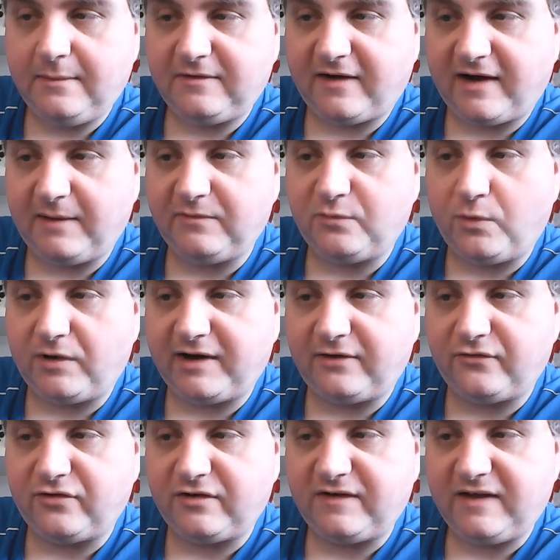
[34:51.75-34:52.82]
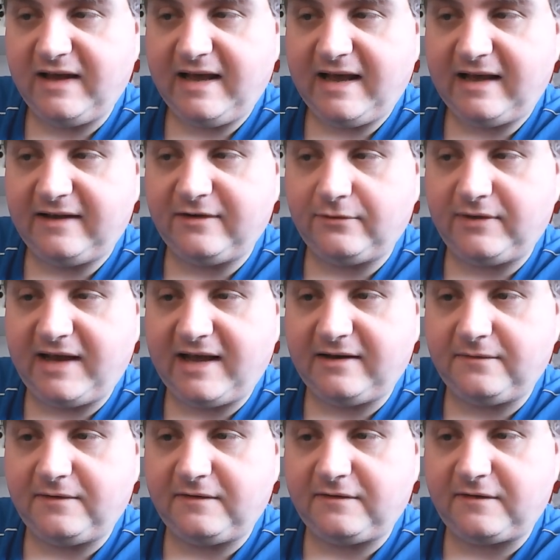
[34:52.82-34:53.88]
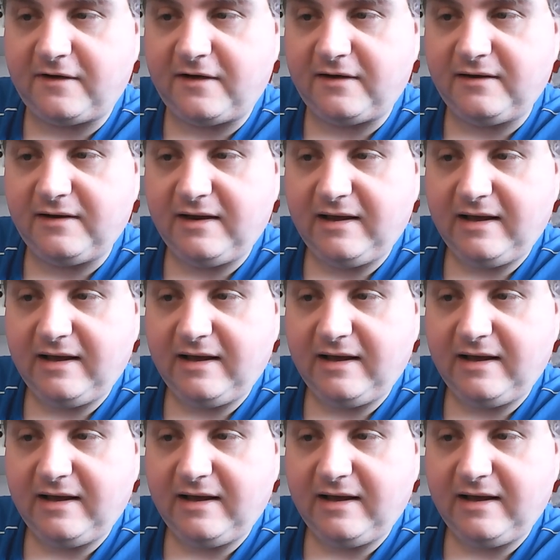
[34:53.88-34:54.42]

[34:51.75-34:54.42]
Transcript: times 100 until the end of this turn.